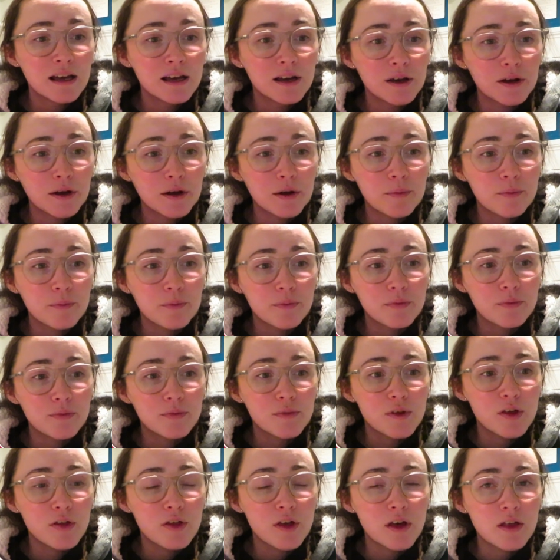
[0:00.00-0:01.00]

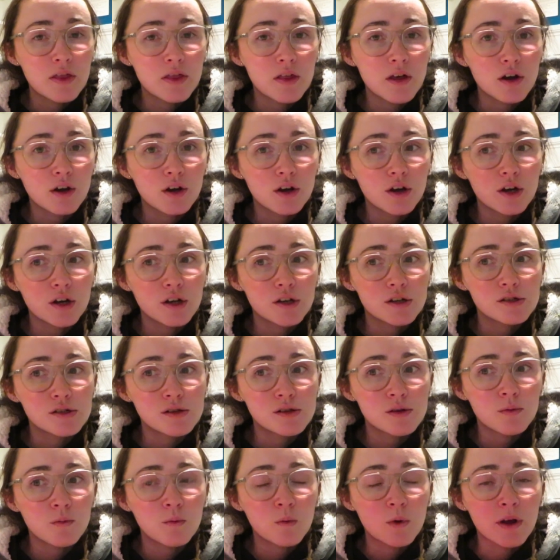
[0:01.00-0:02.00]
The thing that
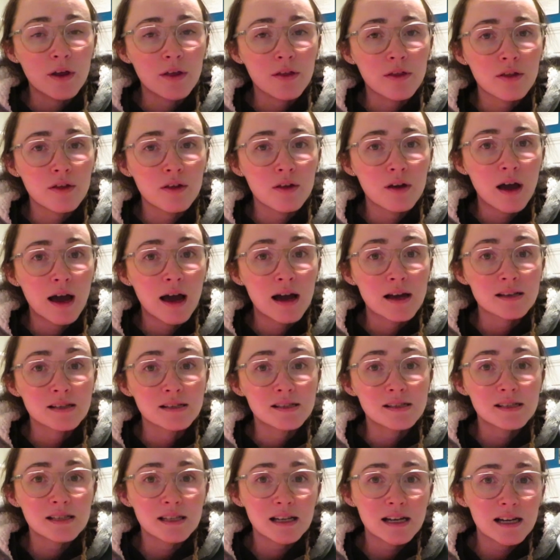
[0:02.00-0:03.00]
occurs with
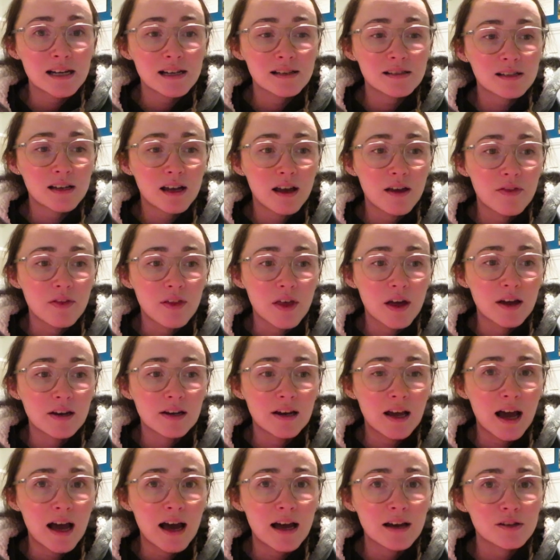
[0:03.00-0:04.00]
Anna's dad and
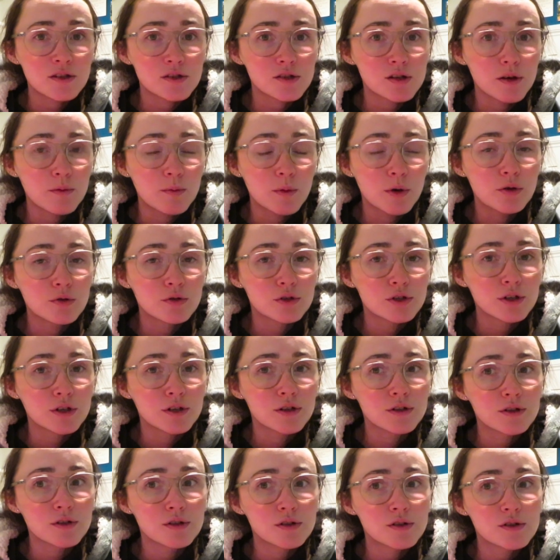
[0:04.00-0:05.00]
then Anna's
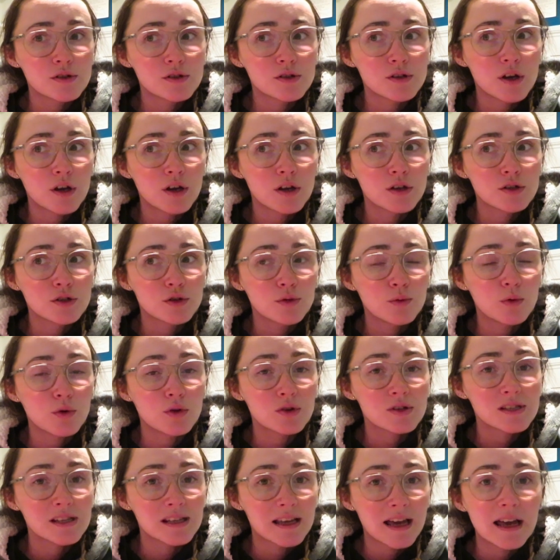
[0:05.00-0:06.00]
emotions
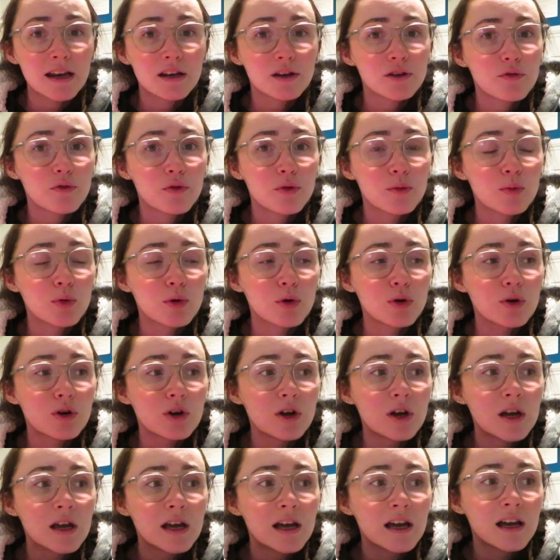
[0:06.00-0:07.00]
towards the end of the
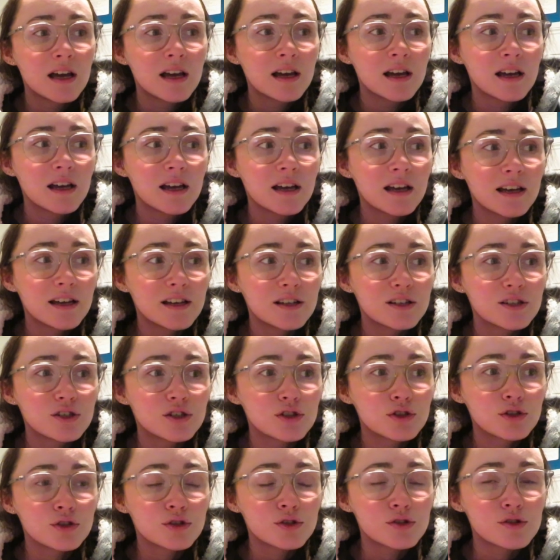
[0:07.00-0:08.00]
book, it's
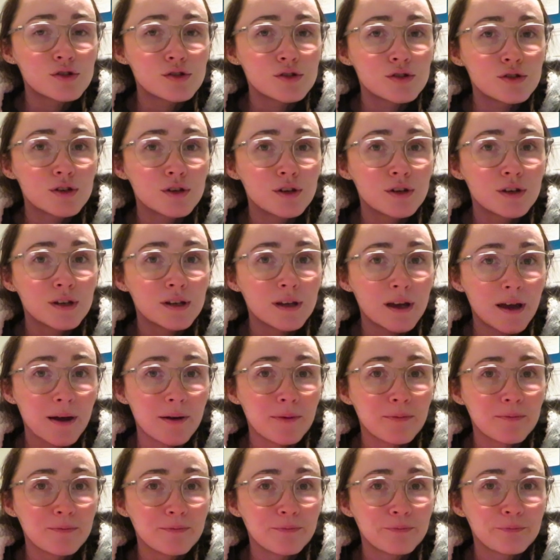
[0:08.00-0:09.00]
just, yeah,
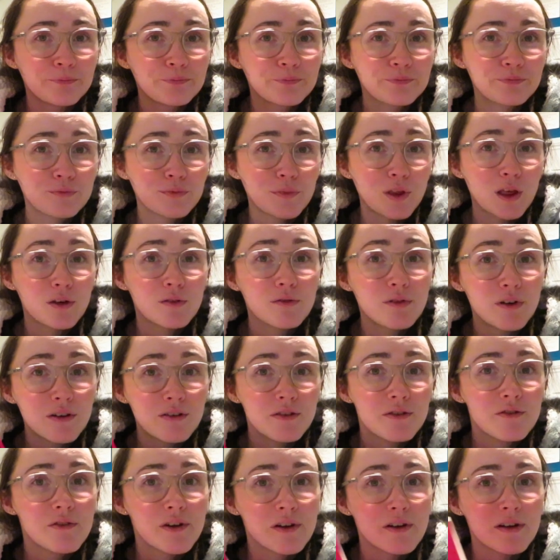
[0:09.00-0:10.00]
a
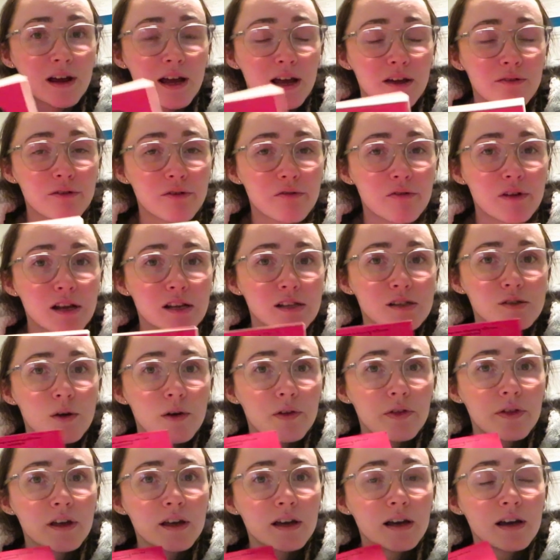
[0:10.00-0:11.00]
very, very heavy read. So I
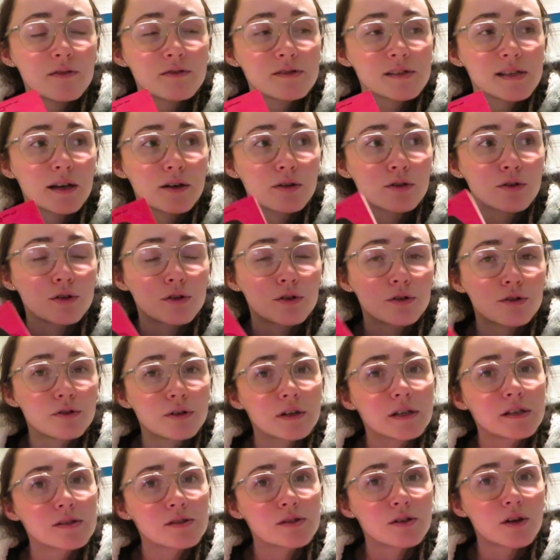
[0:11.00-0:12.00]
think I've settled on a
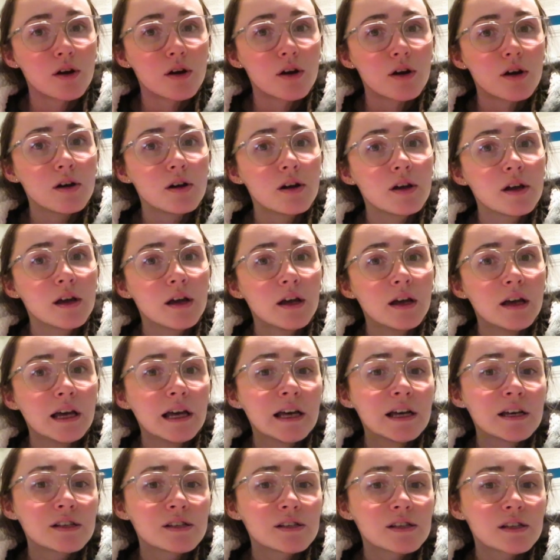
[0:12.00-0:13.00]
3-star,
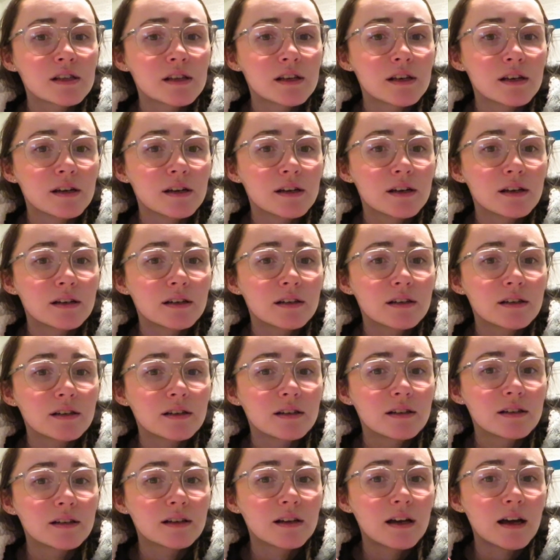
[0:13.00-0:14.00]
so that
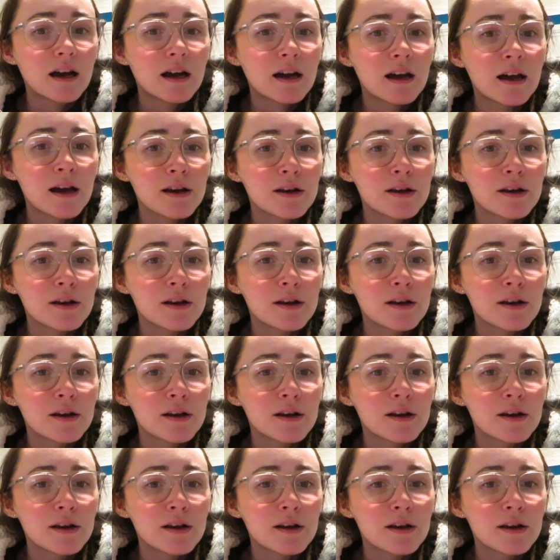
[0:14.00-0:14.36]
I